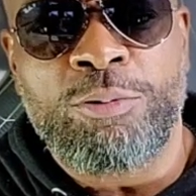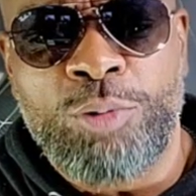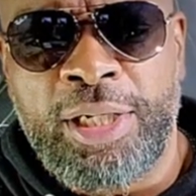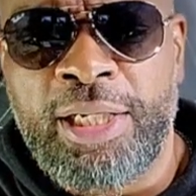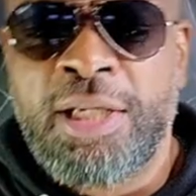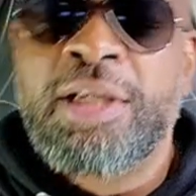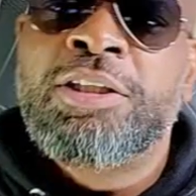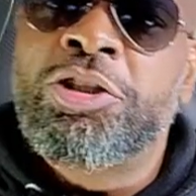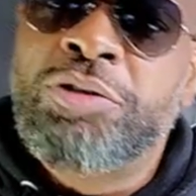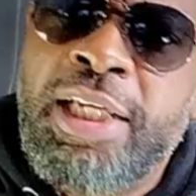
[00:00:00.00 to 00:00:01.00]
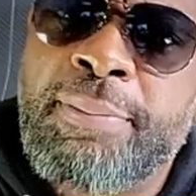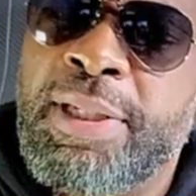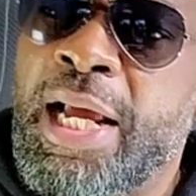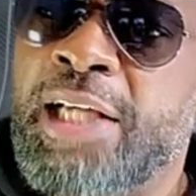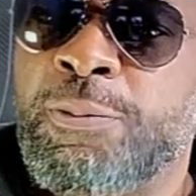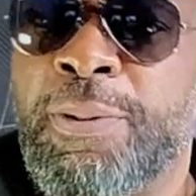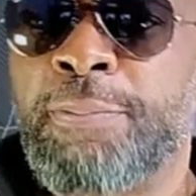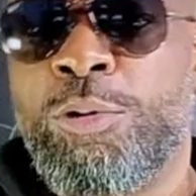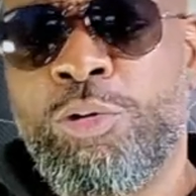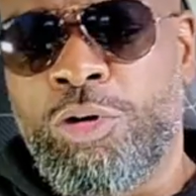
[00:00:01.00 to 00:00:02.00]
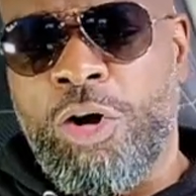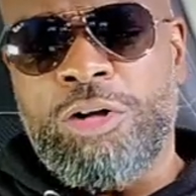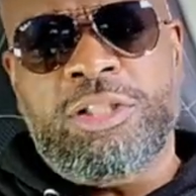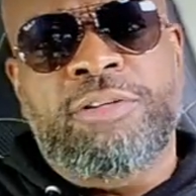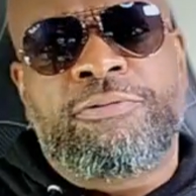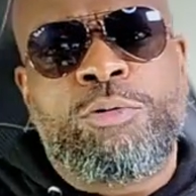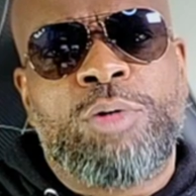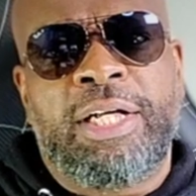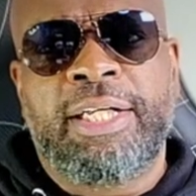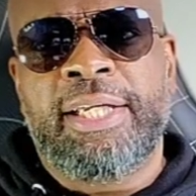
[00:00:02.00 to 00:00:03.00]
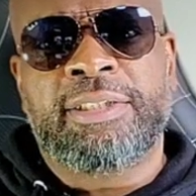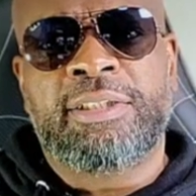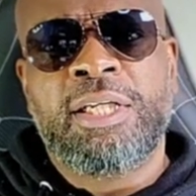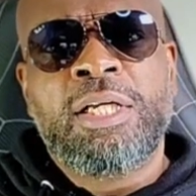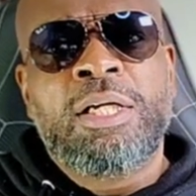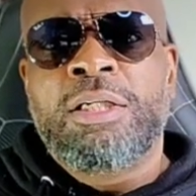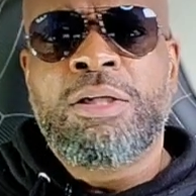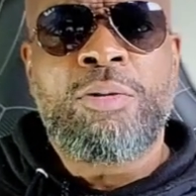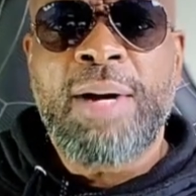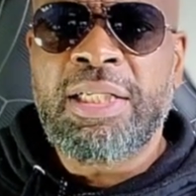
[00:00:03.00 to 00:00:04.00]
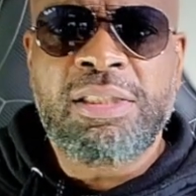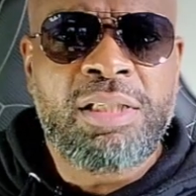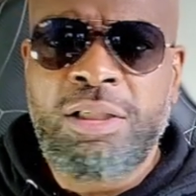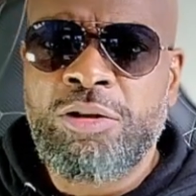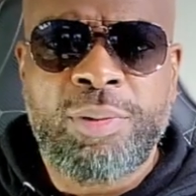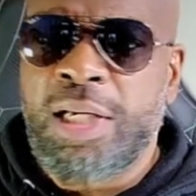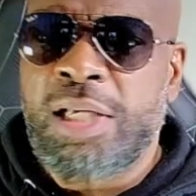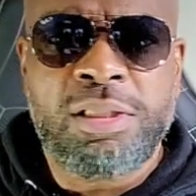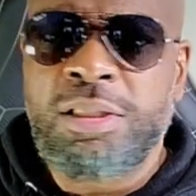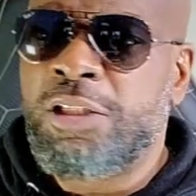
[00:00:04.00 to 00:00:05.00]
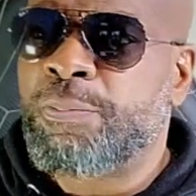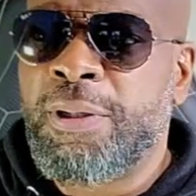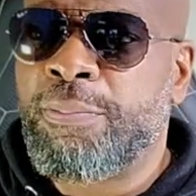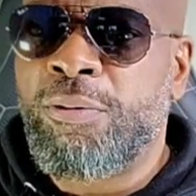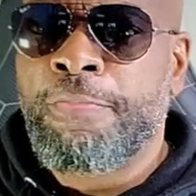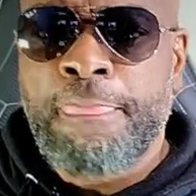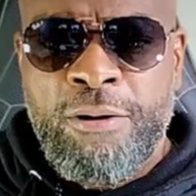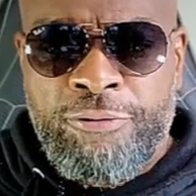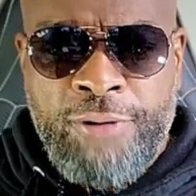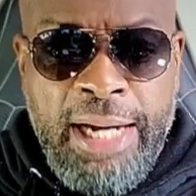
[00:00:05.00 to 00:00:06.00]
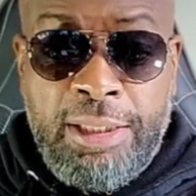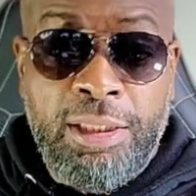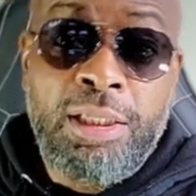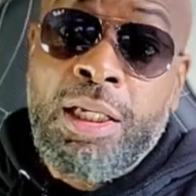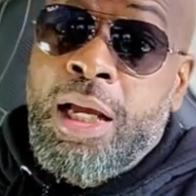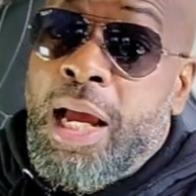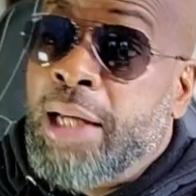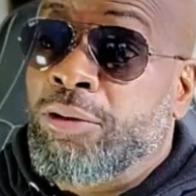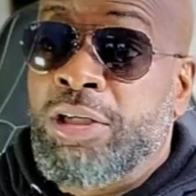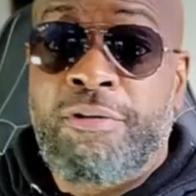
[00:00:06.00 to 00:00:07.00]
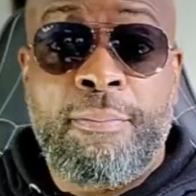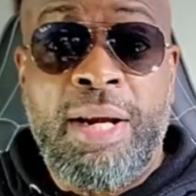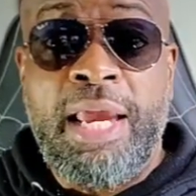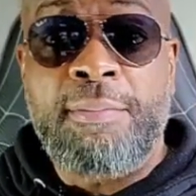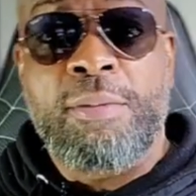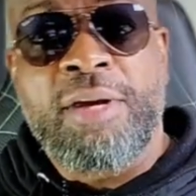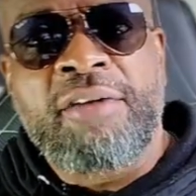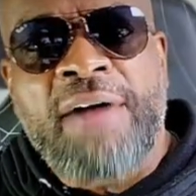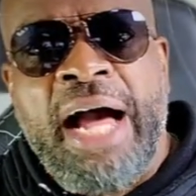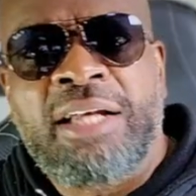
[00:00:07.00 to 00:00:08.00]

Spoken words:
with it, to demonize people who calls it for what it is. Nobody's dehumanizing these people. Frankly, I don't even blame them. If I